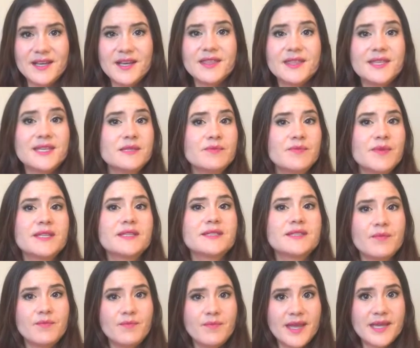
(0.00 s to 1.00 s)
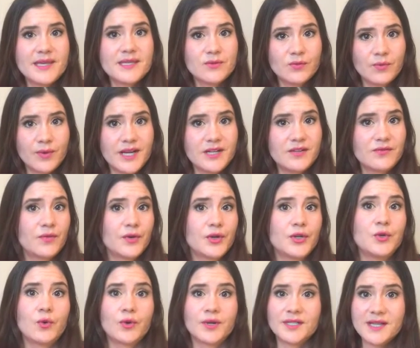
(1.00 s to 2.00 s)
This means the base rate for
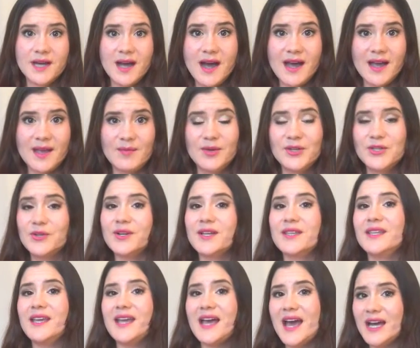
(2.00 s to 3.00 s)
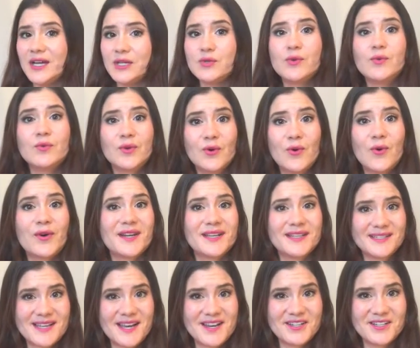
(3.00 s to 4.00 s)
your time during the actual recording
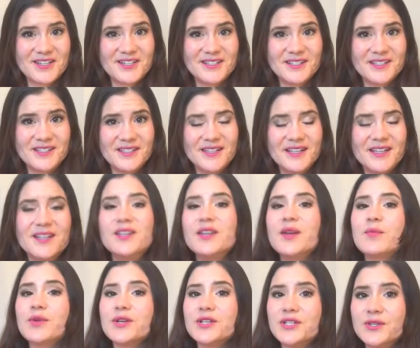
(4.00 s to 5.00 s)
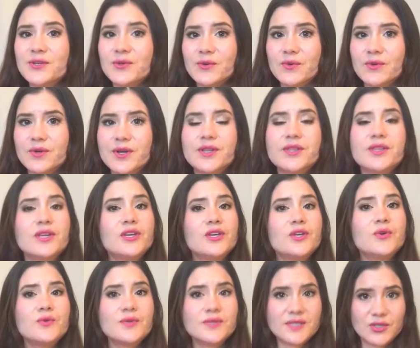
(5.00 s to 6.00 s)
session. Number 2, the
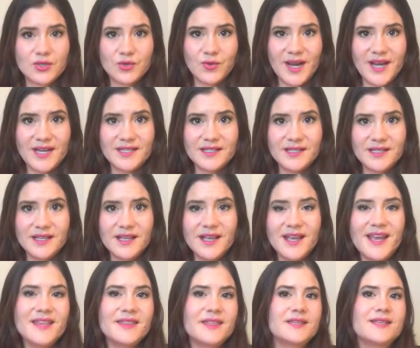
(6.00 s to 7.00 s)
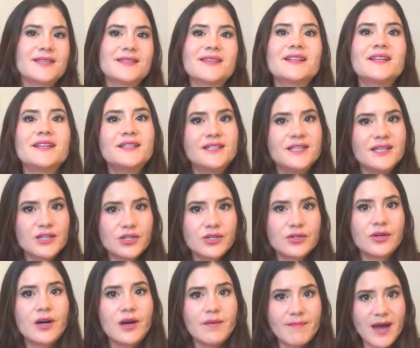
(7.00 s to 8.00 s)
usage rate. This is an
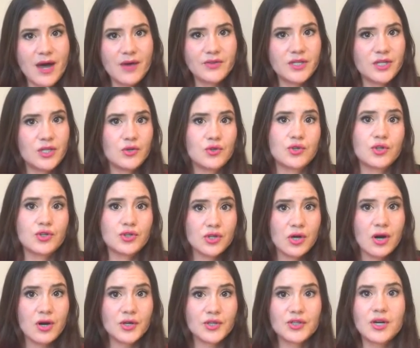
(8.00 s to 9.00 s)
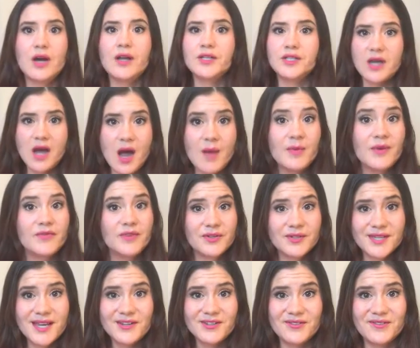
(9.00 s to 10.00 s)
additional amount that you should charge on top of your
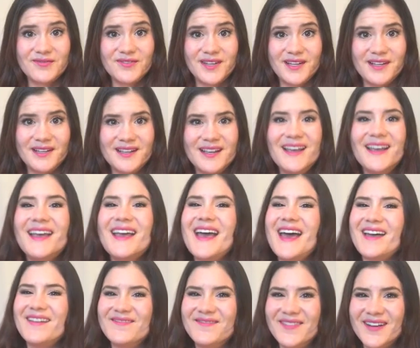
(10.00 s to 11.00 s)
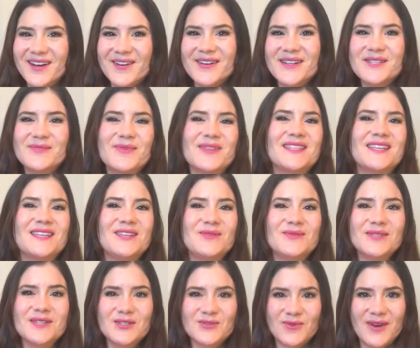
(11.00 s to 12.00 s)
session fee and varies with the
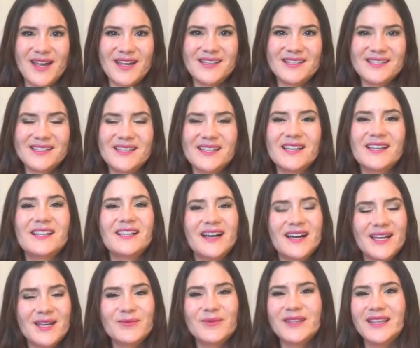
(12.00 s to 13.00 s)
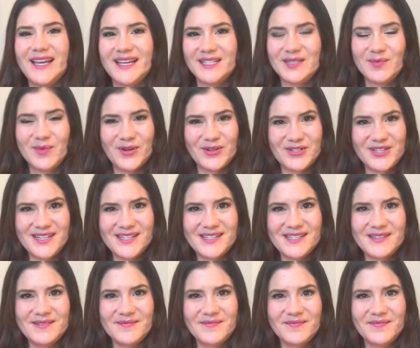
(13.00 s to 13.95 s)
usage rights the client would like to purchase.